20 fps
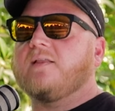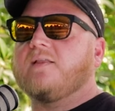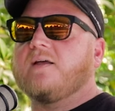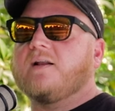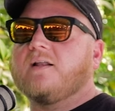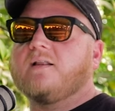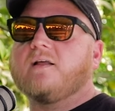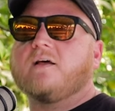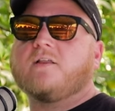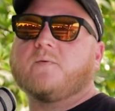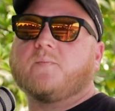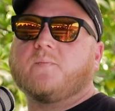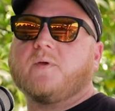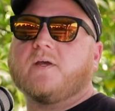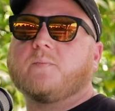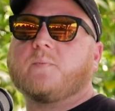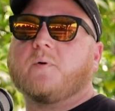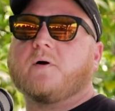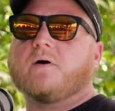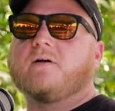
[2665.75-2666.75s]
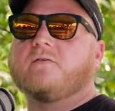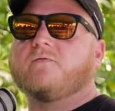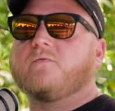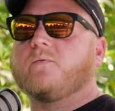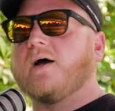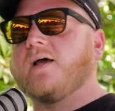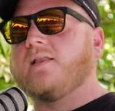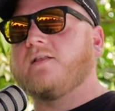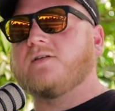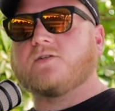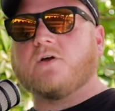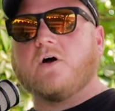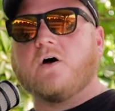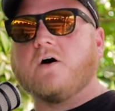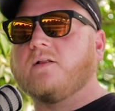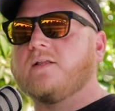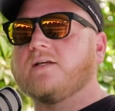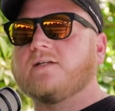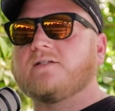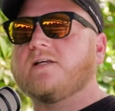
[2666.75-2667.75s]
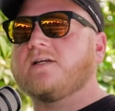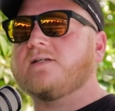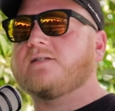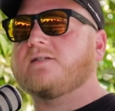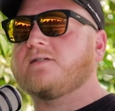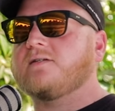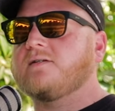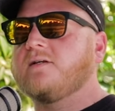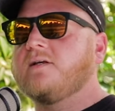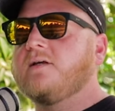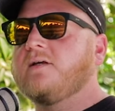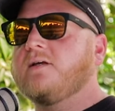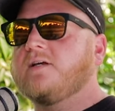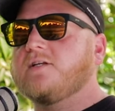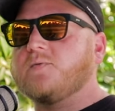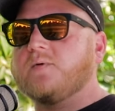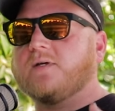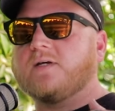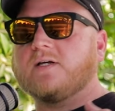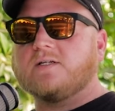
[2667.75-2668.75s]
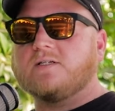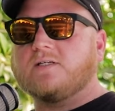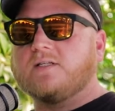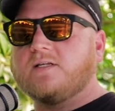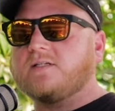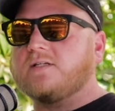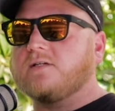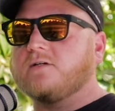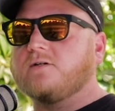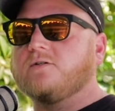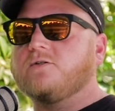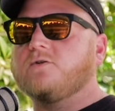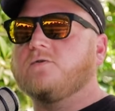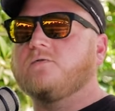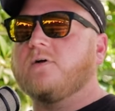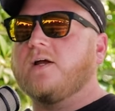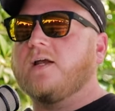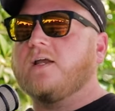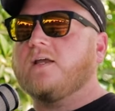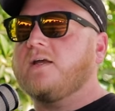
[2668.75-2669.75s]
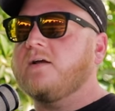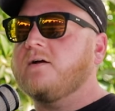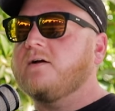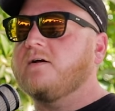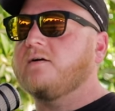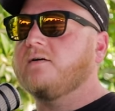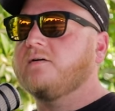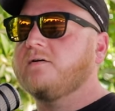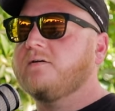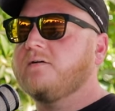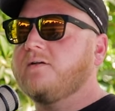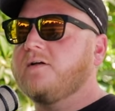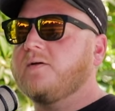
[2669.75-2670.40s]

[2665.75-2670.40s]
And then another big part of why this all exists is because of this little dude right here.